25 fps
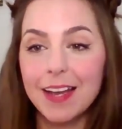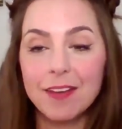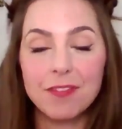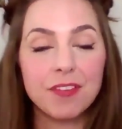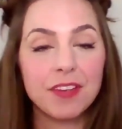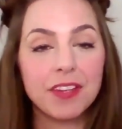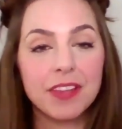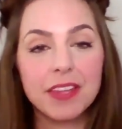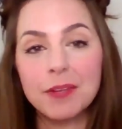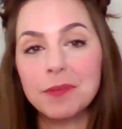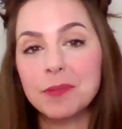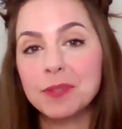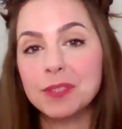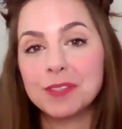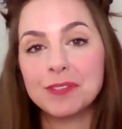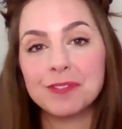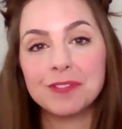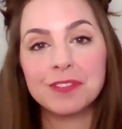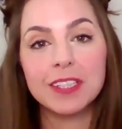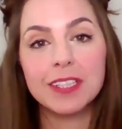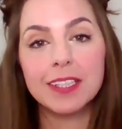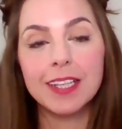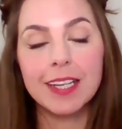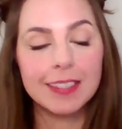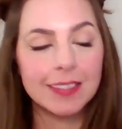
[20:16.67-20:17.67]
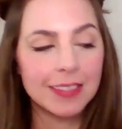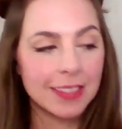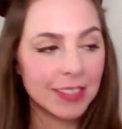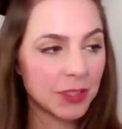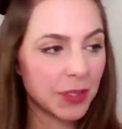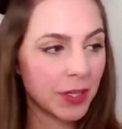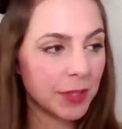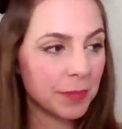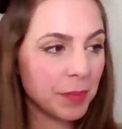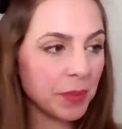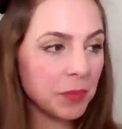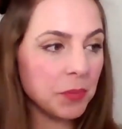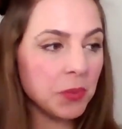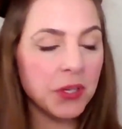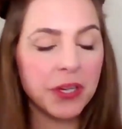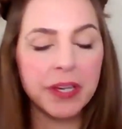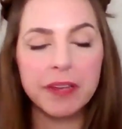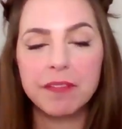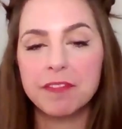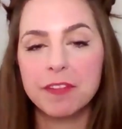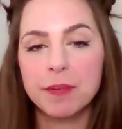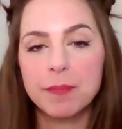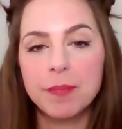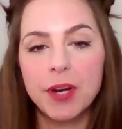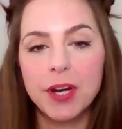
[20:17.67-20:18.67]
everything was freelance. So I've been
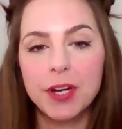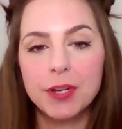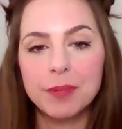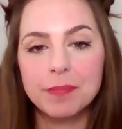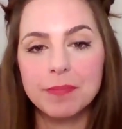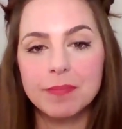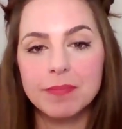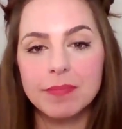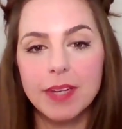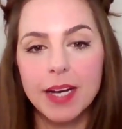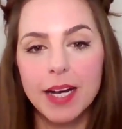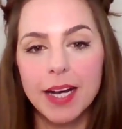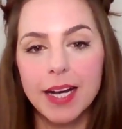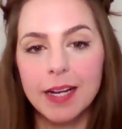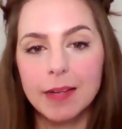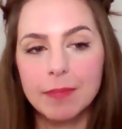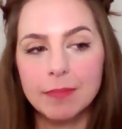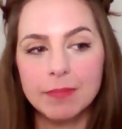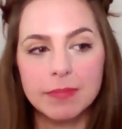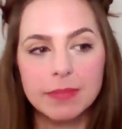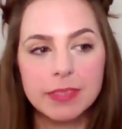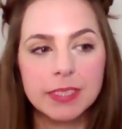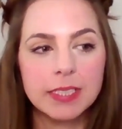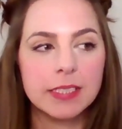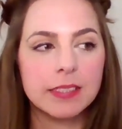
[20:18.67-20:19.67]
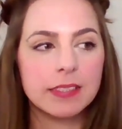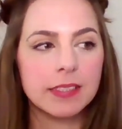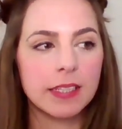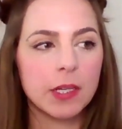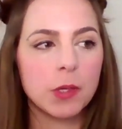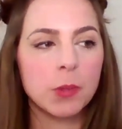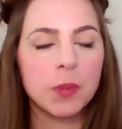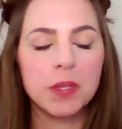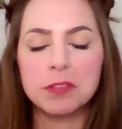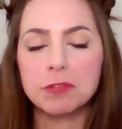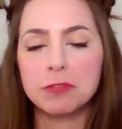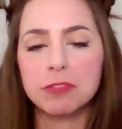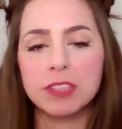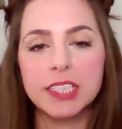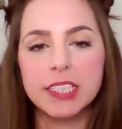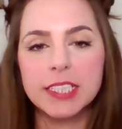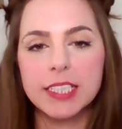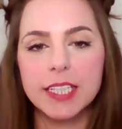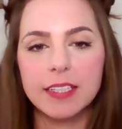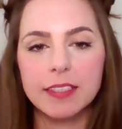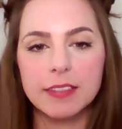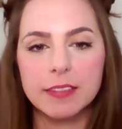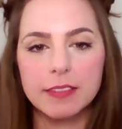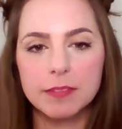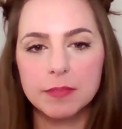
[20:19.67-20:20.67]
working from home since I quit
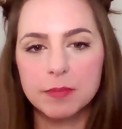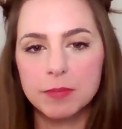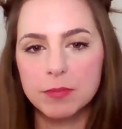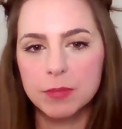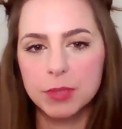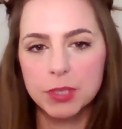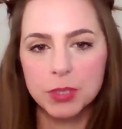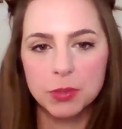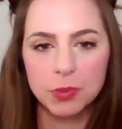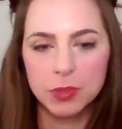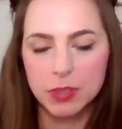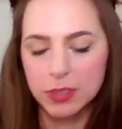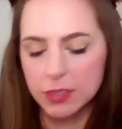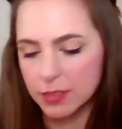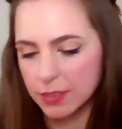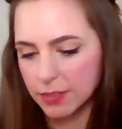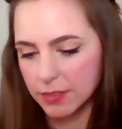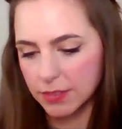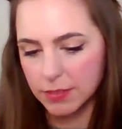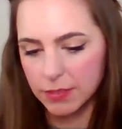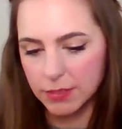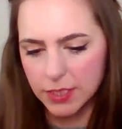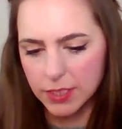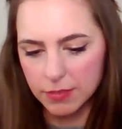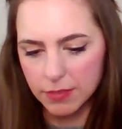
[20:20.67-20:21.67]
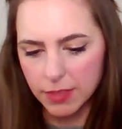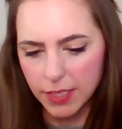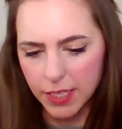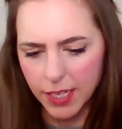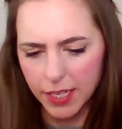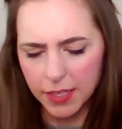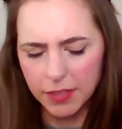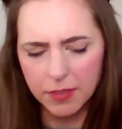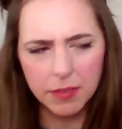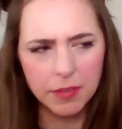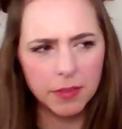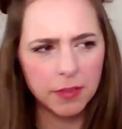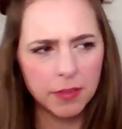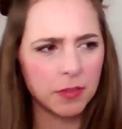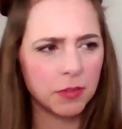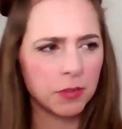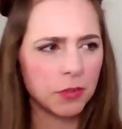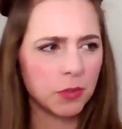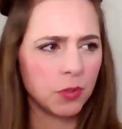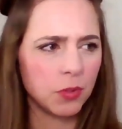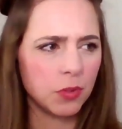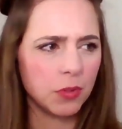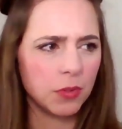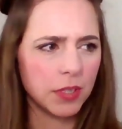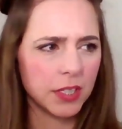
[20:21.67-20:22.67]
retail, which was,
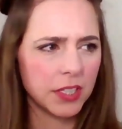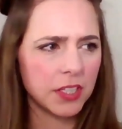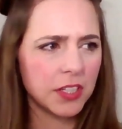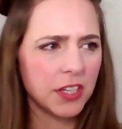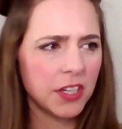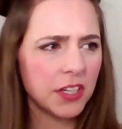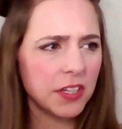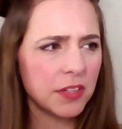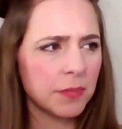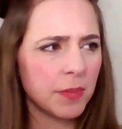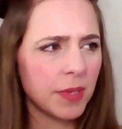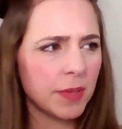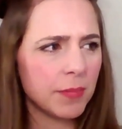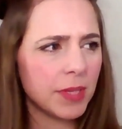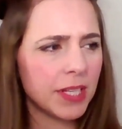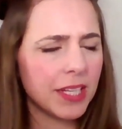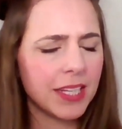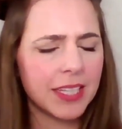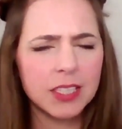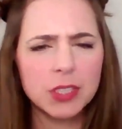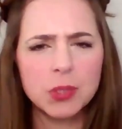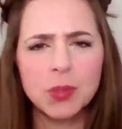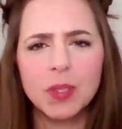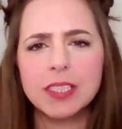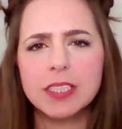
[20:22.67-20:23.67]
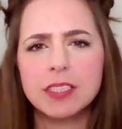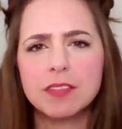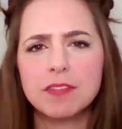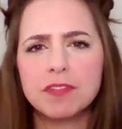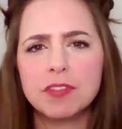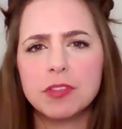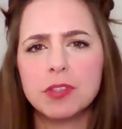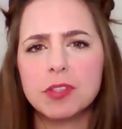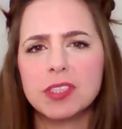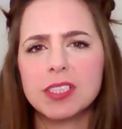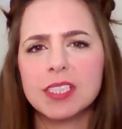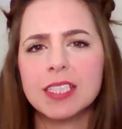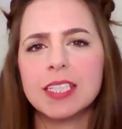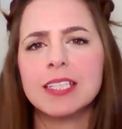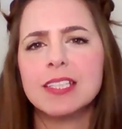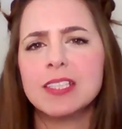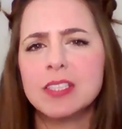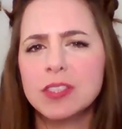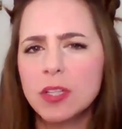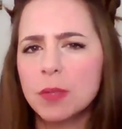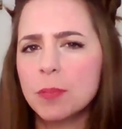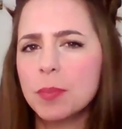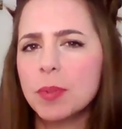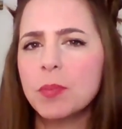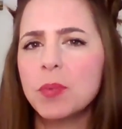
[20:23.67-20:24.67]
oh, I don't know, maybe like 2014.
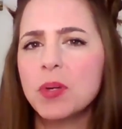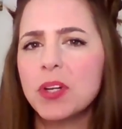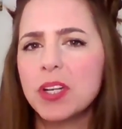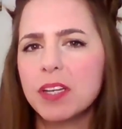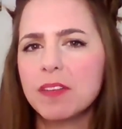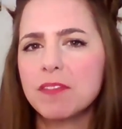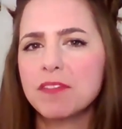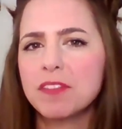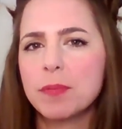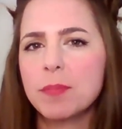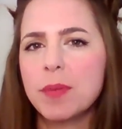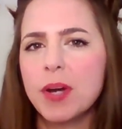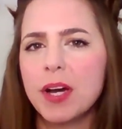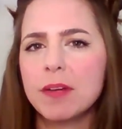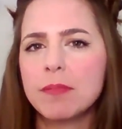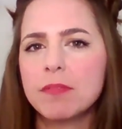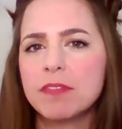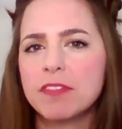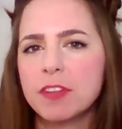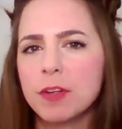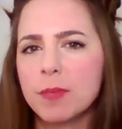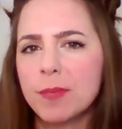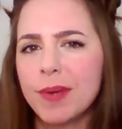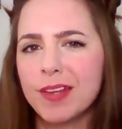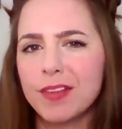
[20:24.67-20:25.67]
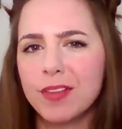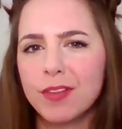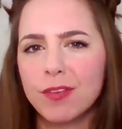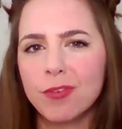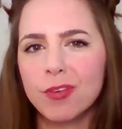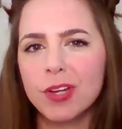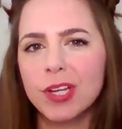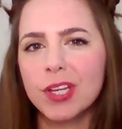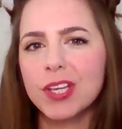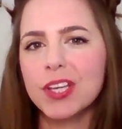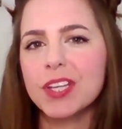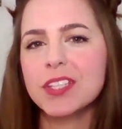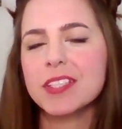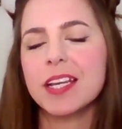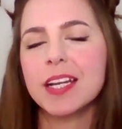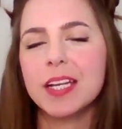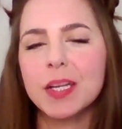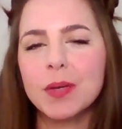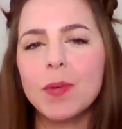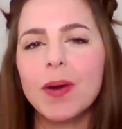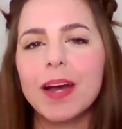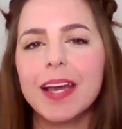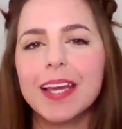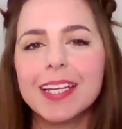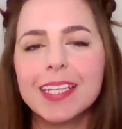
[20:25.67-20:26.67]
So I've been working from home for about 3 years
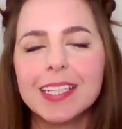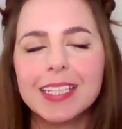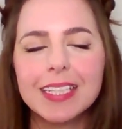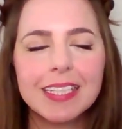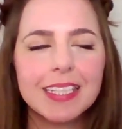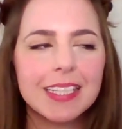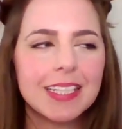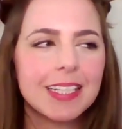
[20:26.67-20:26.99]
anyway.